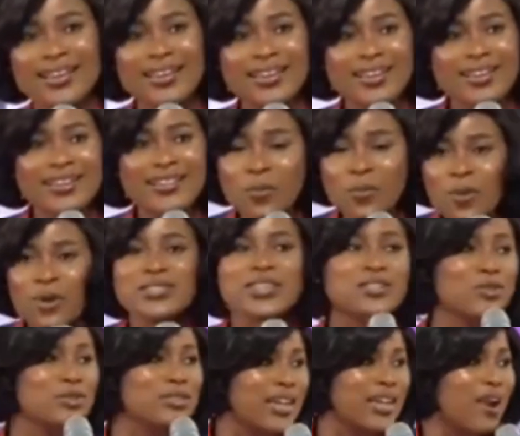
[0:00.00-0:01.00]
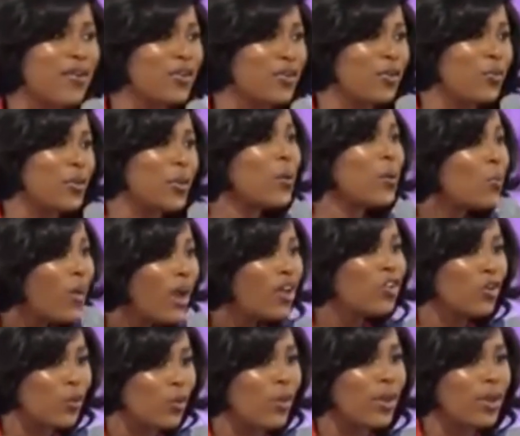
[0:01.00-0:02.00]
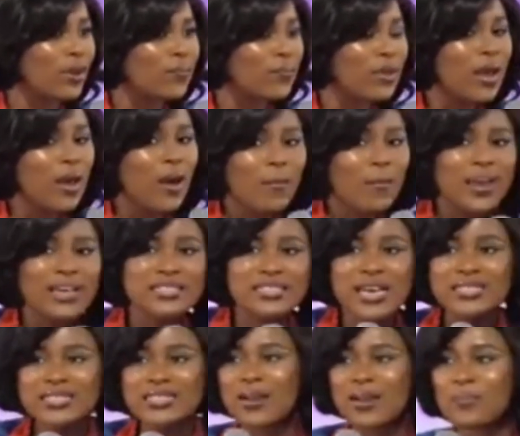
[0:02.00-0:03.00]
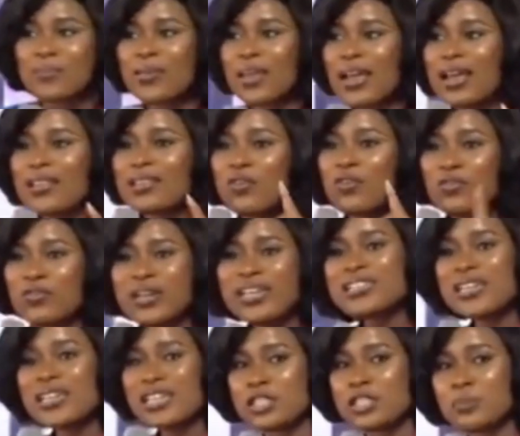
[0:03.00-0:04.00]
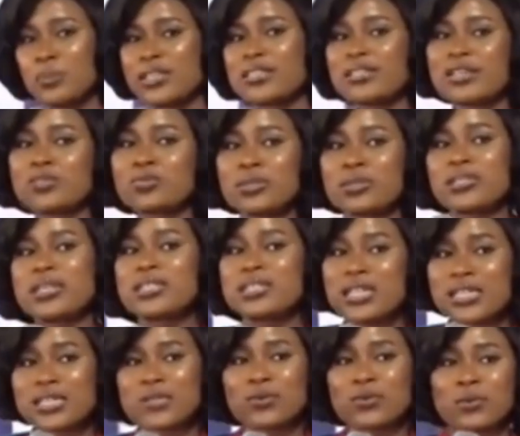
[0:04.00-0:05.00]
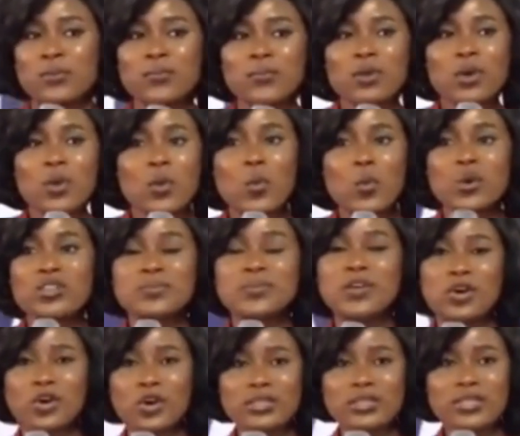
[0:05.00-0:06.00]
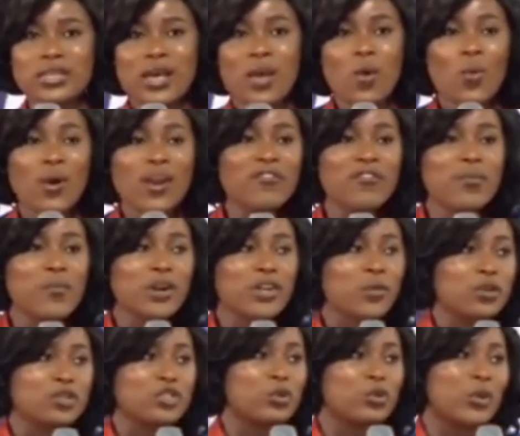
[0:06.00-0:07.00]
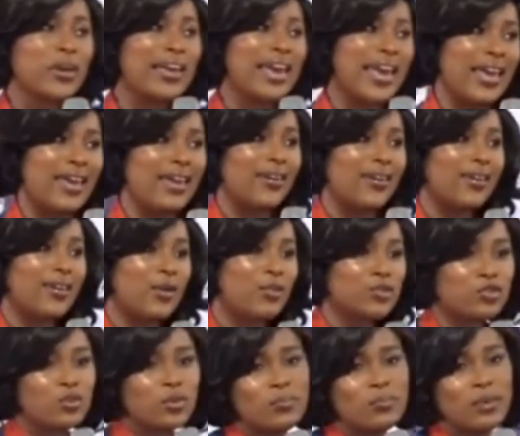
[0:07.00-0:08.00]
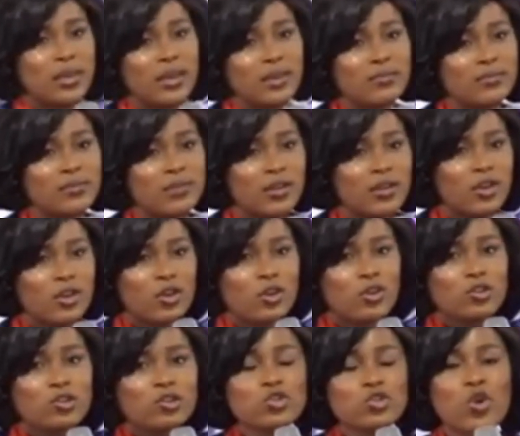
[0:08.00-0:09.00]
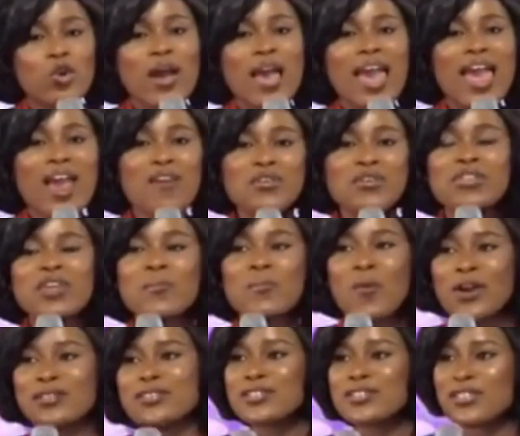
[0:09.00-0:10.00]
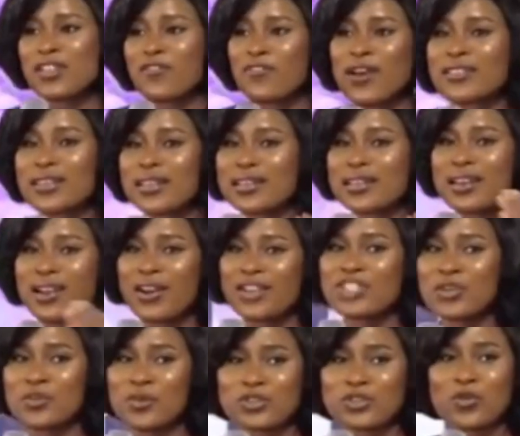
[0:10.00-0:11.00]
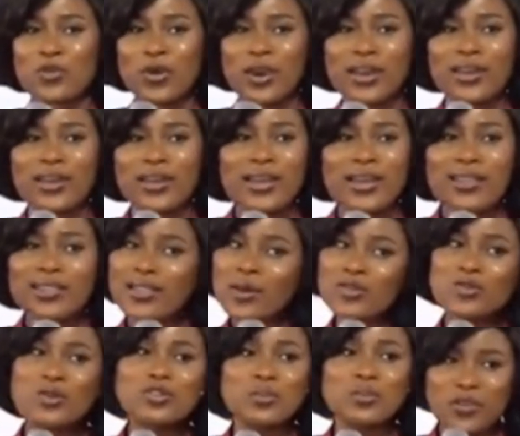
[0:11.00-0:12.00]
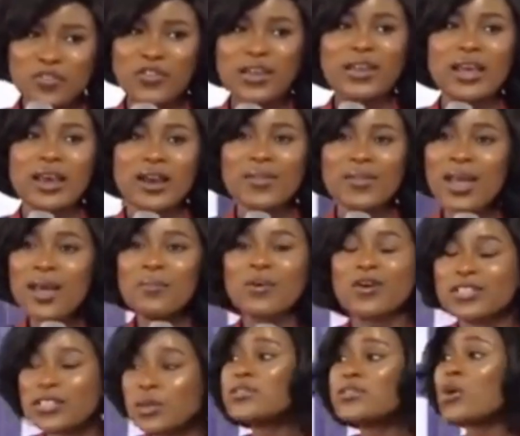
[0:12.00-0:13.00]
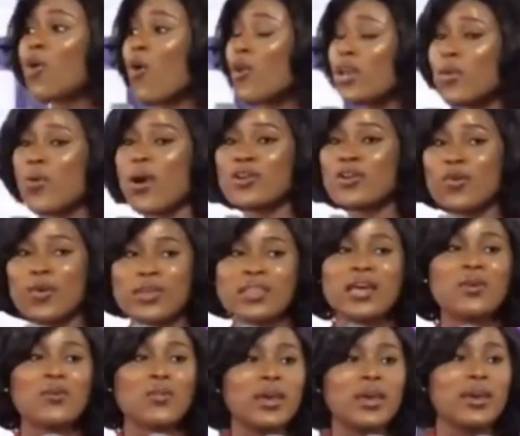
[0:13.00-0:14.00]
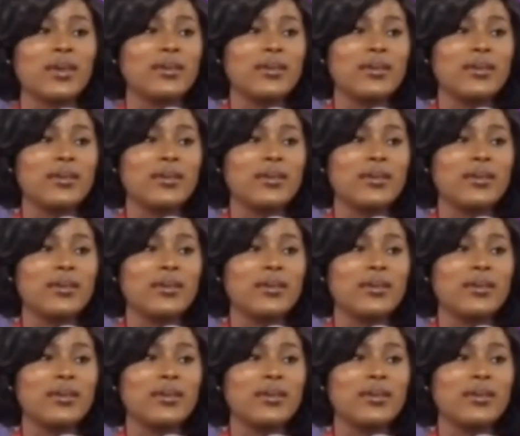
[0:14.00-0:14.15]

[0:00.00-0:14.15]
The water is going to carry you away, but why are you going? But he says that the reason his business was successful was because when everybody was doing A, he was doing B. So everything pointed to the fact that the direction he was going, there was going to be failure, because he was the only one going that way.